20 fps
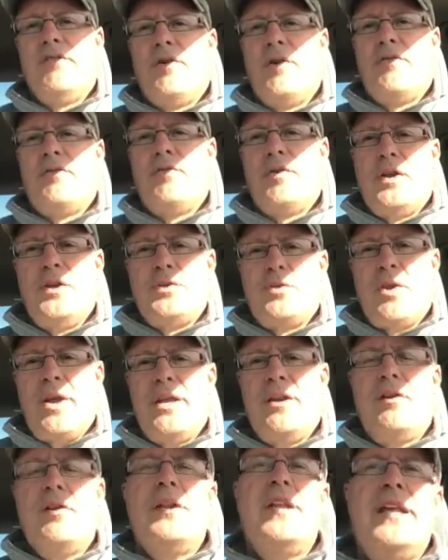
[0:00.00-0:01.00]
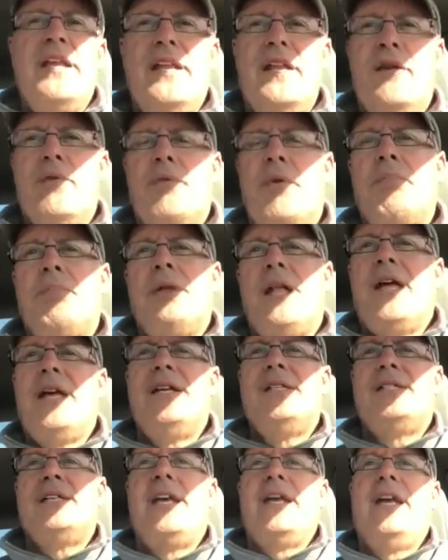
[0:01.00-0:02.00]
refrigerator needed
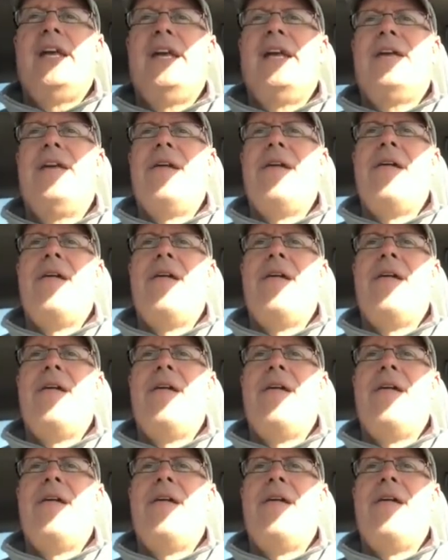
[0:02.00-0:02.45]
replacing,